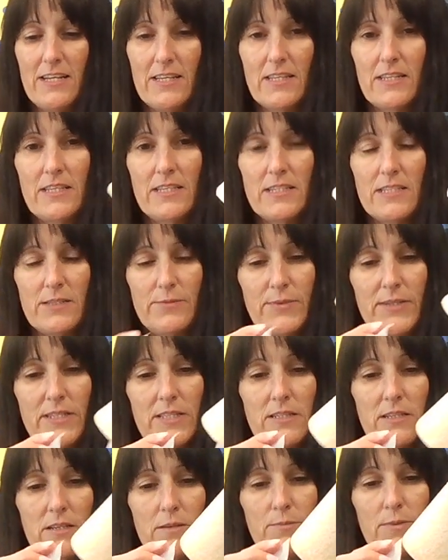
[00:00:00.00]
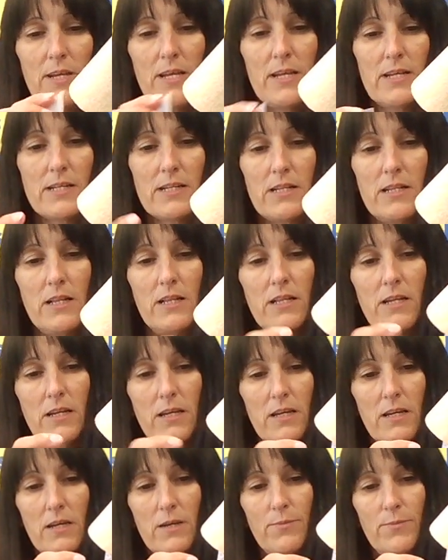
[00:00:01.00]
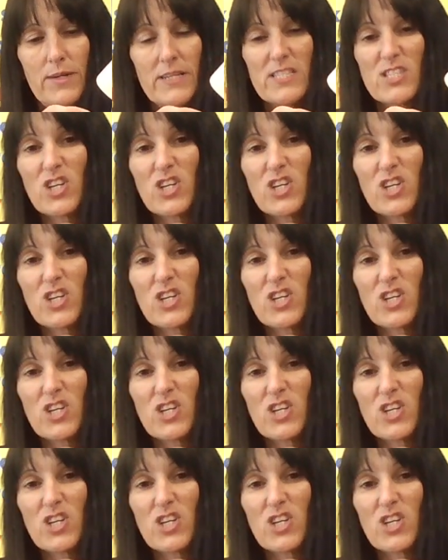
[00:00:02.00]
This mine's going to be mine's